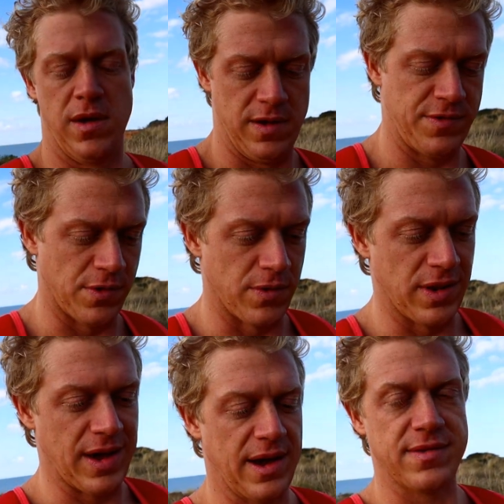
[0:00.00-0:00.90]
It's so
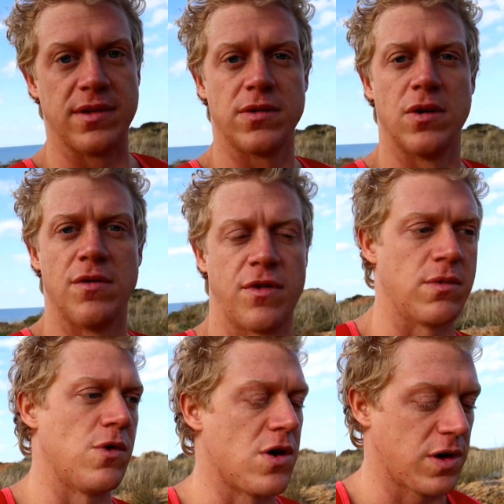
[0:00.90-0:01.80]
relaxing to go for
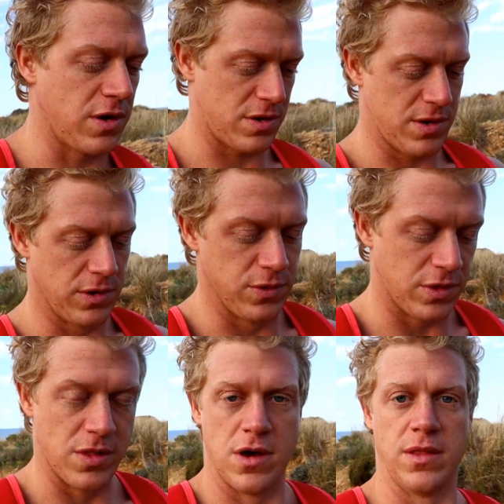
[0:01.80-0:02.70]
a walk here. I do
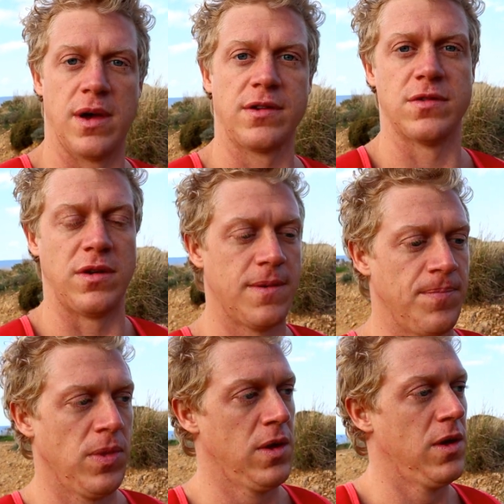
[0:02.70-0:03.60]
it a lot actually.
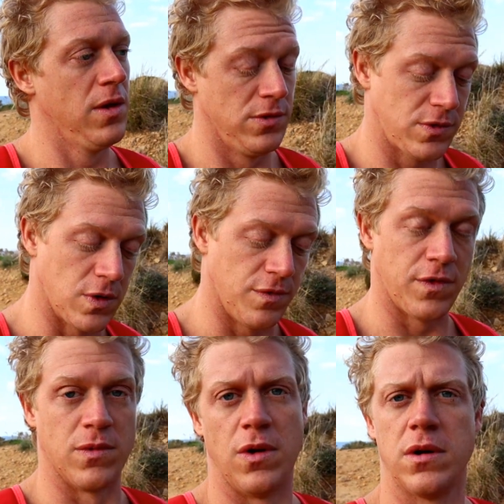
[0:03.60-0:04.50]
Just go
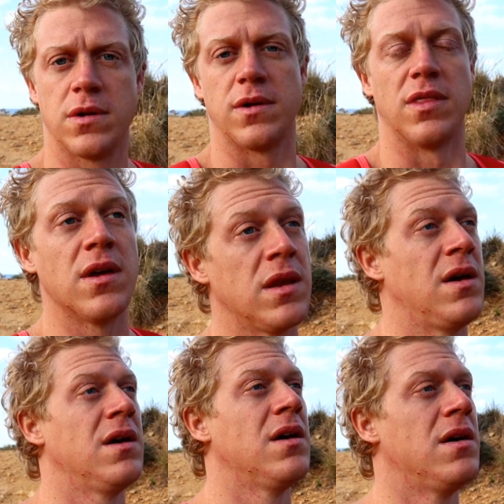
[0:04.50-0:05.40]
for a walk and then
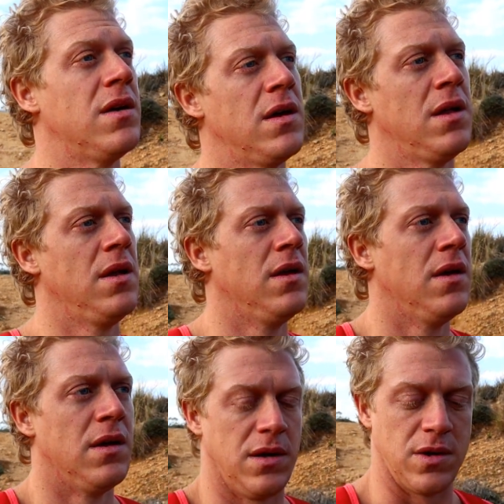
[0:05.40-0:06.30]
I
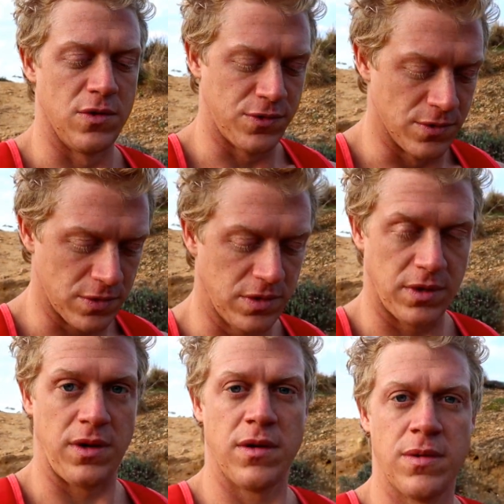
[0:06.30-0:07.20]
go
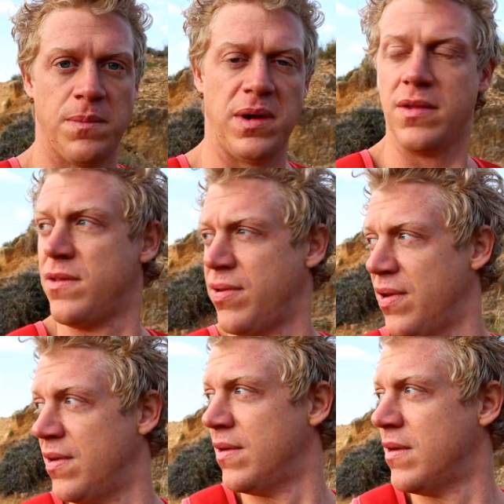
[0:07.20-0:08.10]
snorkeling a bit.
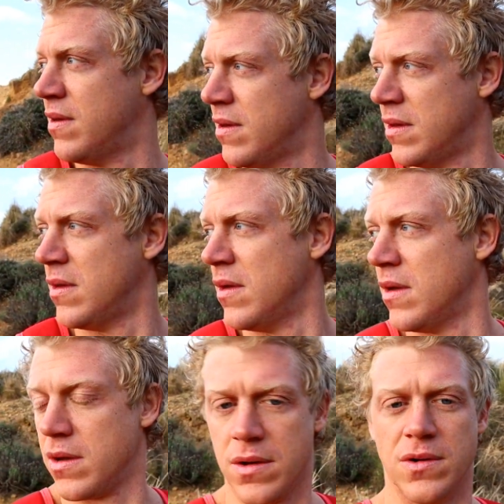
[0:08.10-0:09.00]

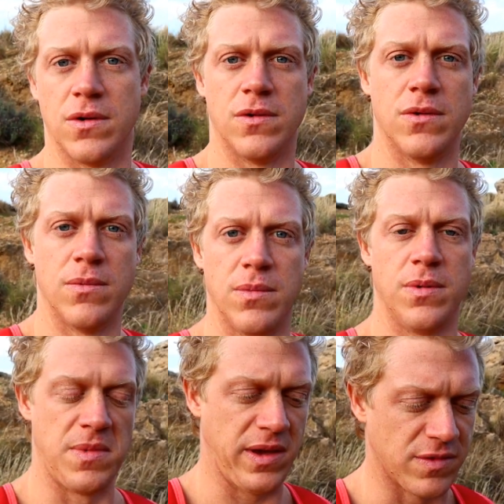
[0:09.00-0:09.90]
Go home,
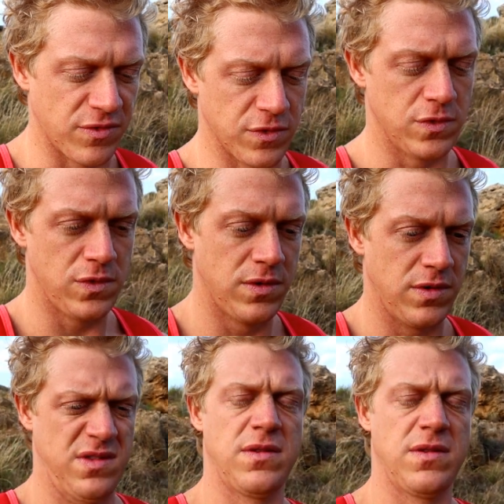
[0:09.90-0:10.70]
make some food. It's